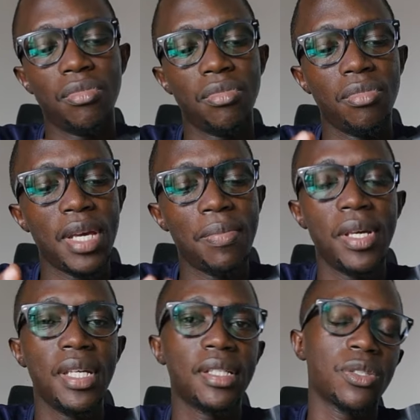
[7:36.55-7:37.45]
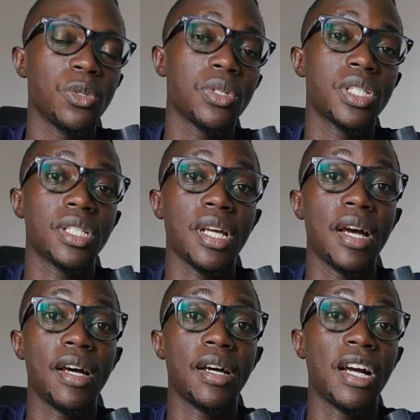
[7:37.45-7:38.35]
maybe it's not
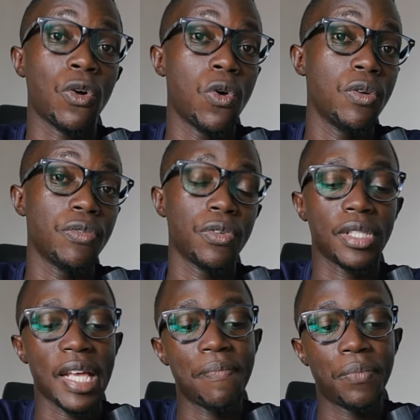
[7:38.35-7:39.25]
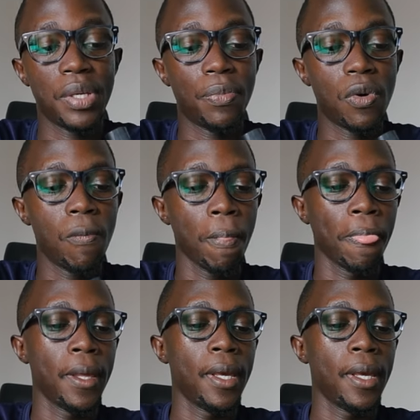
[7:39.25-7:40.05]
a, a con for some people